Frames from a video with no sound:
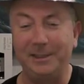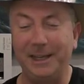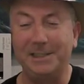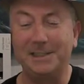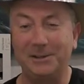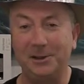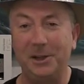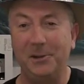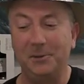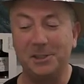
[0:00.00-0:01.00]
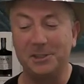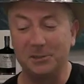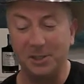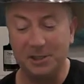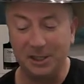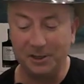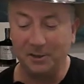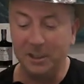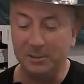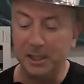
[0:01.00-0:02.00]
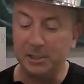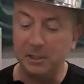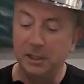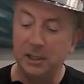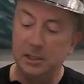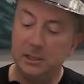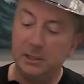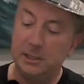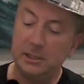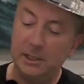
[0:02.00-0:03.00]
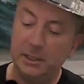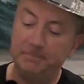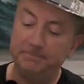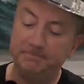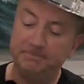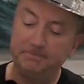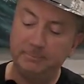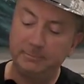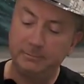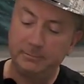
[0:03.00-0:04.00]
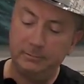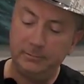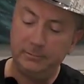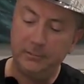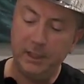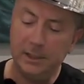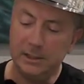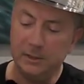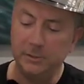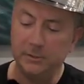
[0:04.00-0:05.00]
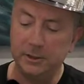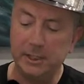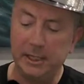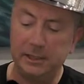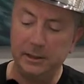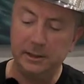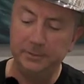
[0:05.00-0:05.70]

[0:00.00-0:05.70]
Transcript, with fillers: I'm guessing which is which, I can only imagine. So let's, uh, let's go in for a taste.